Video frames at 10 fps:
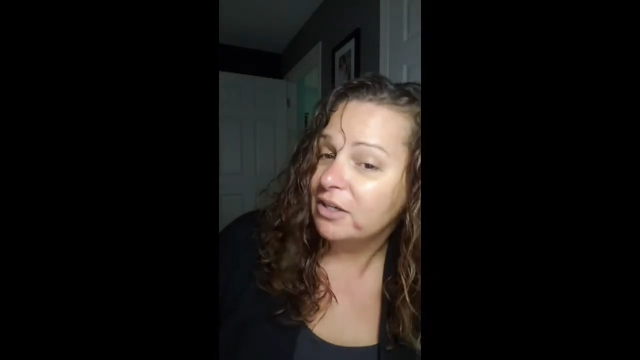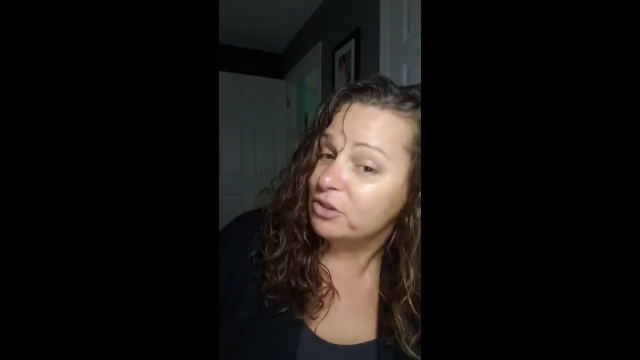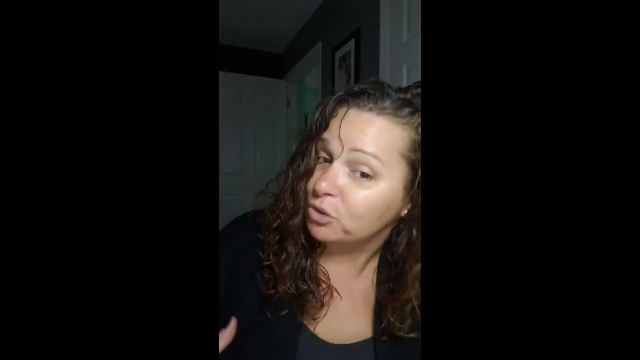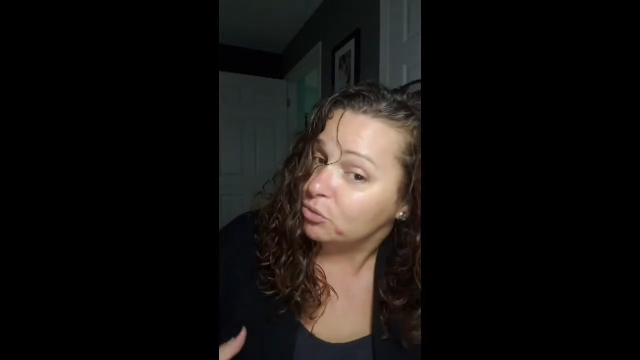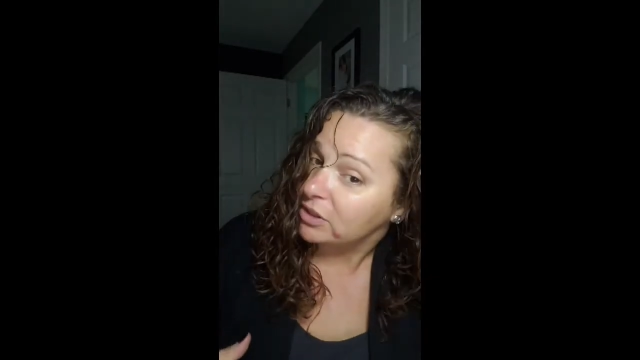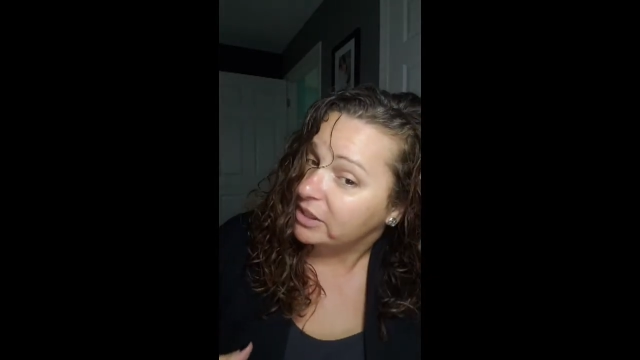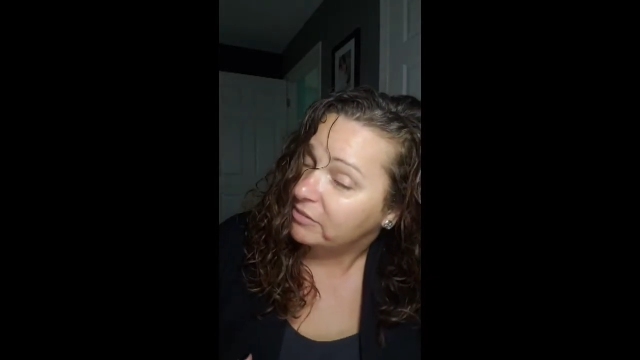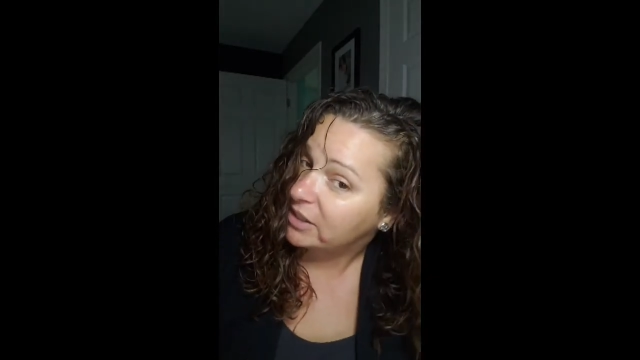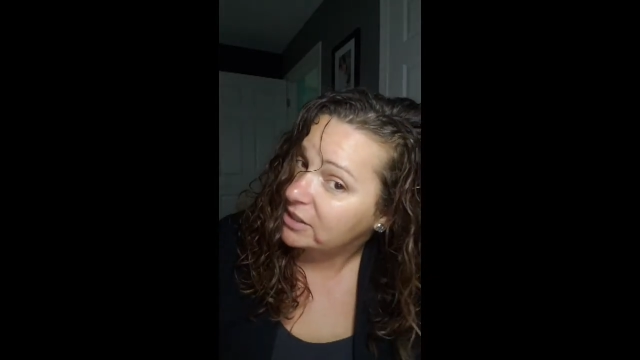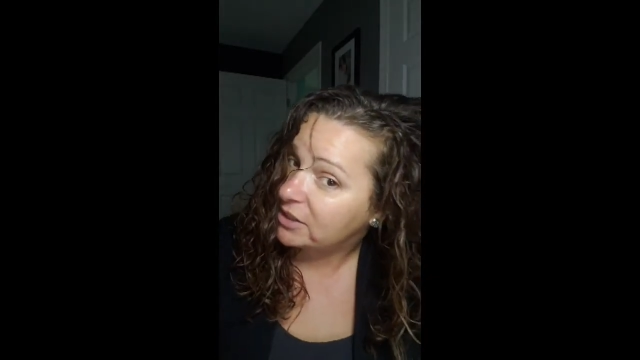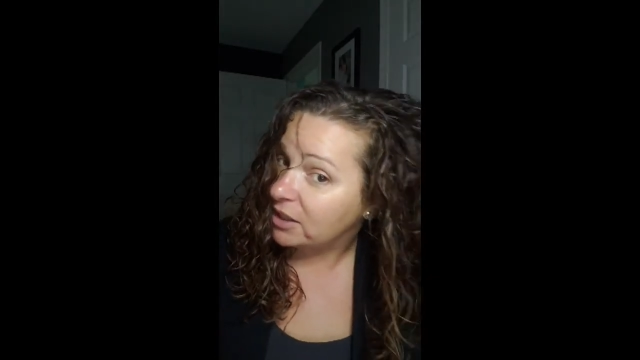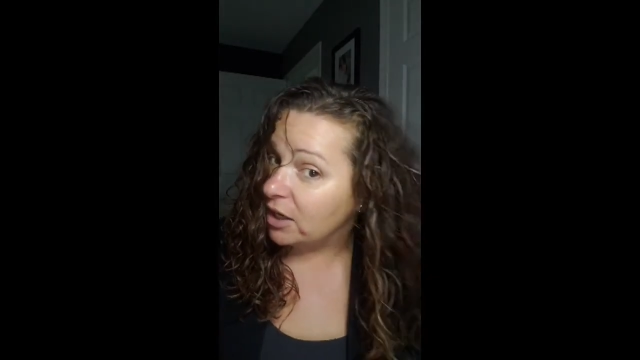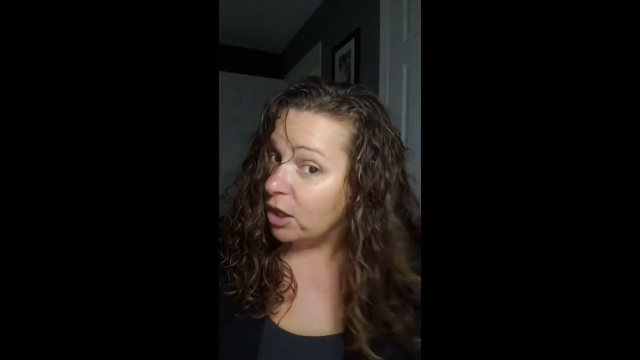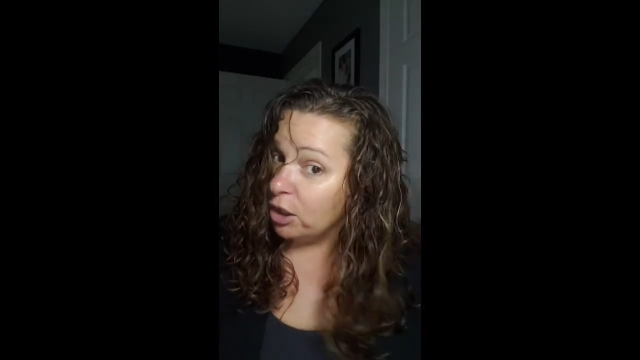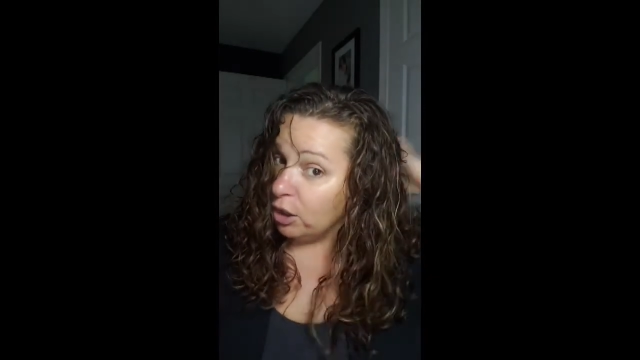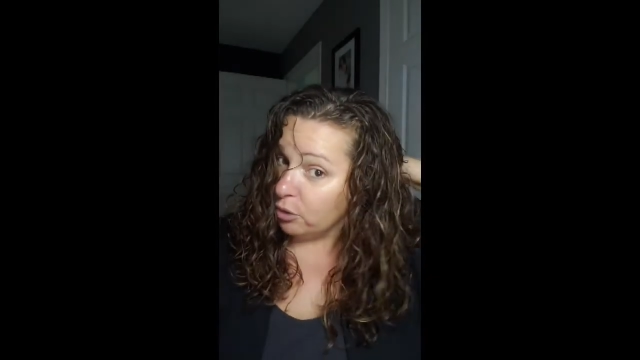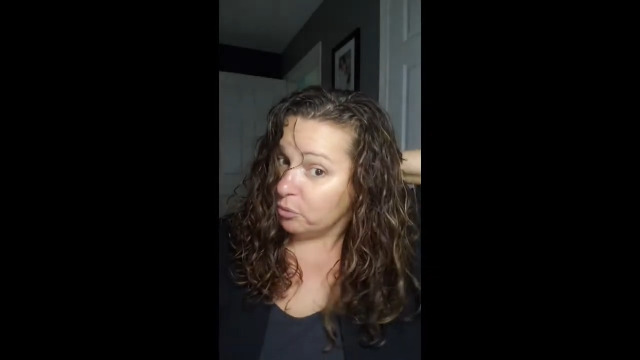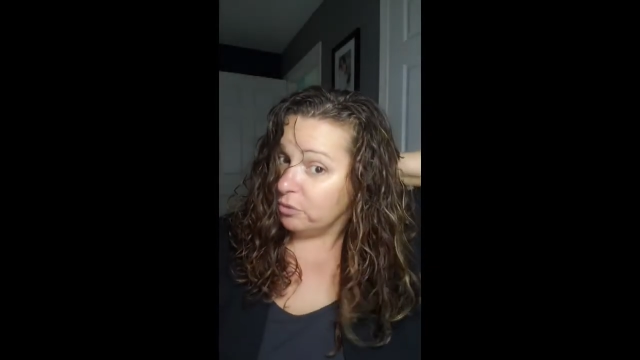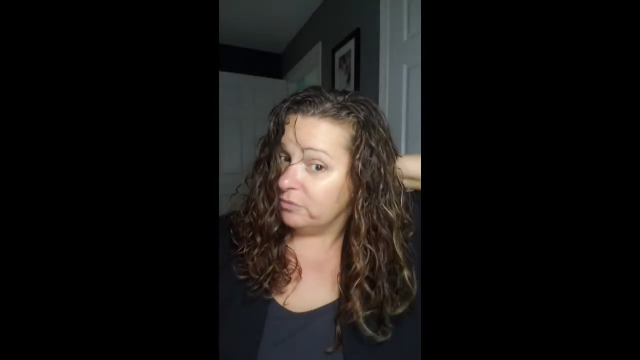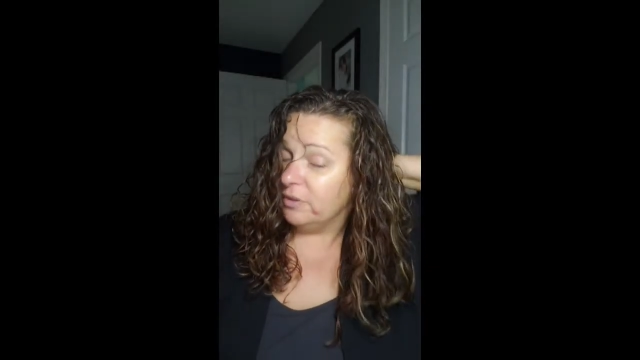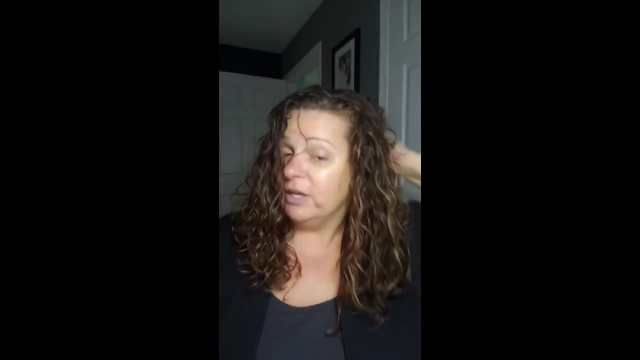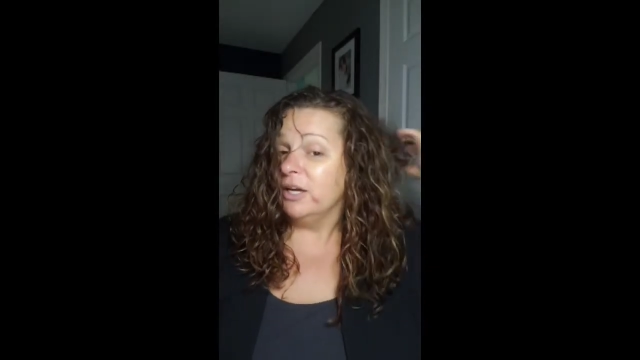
You leave it alone,